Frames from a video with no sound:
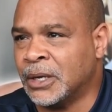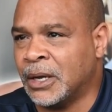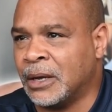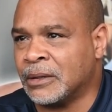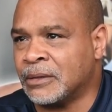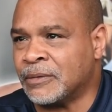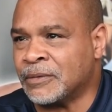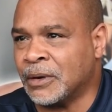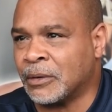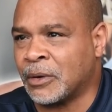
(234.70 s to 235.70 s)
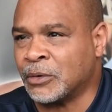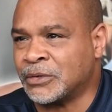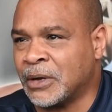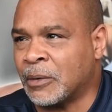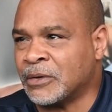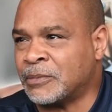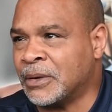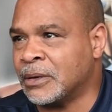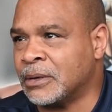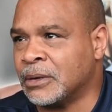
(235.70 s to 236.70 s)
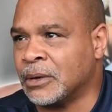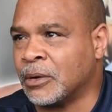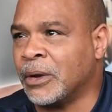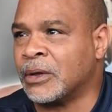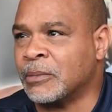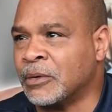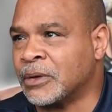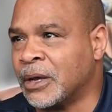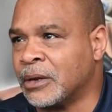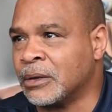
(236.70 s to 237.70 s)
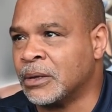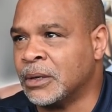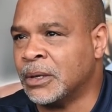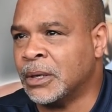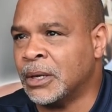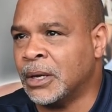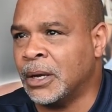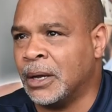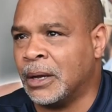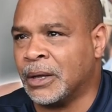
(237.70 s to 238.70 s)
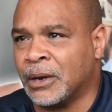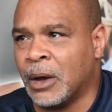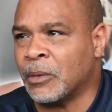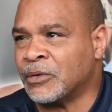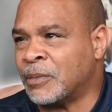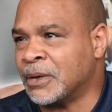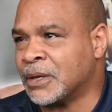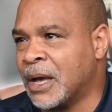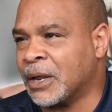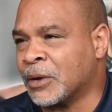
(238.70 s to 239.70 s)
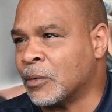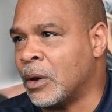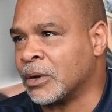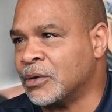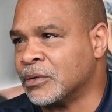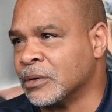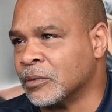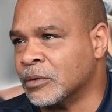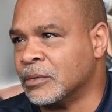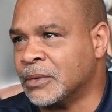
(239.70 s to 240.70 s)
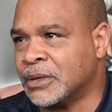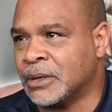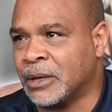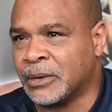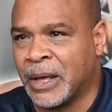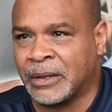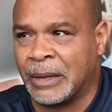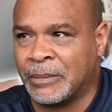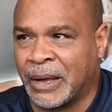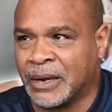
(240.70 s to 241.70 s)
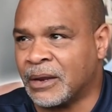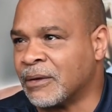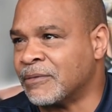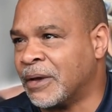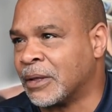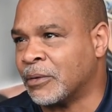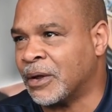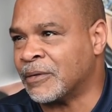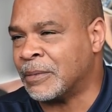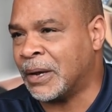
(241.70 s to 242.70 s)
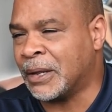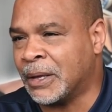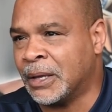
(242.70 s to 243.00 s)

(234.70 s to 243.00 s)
You know, Coach has always been a great communicator and always been a guy that can walk into a room and had that magnetic effect on everybody.